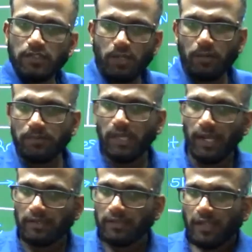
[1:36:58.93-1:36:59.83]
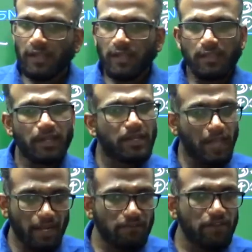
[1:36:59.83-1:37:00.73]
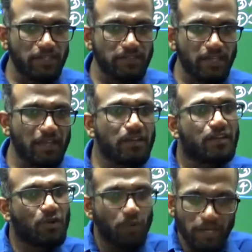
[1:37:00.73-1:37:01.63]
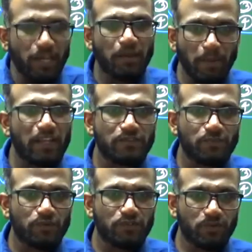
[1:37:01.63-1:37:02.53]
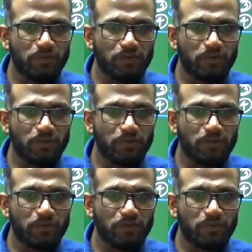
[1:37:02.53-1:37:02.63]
objects, then can we decide no any unbalanced force? No?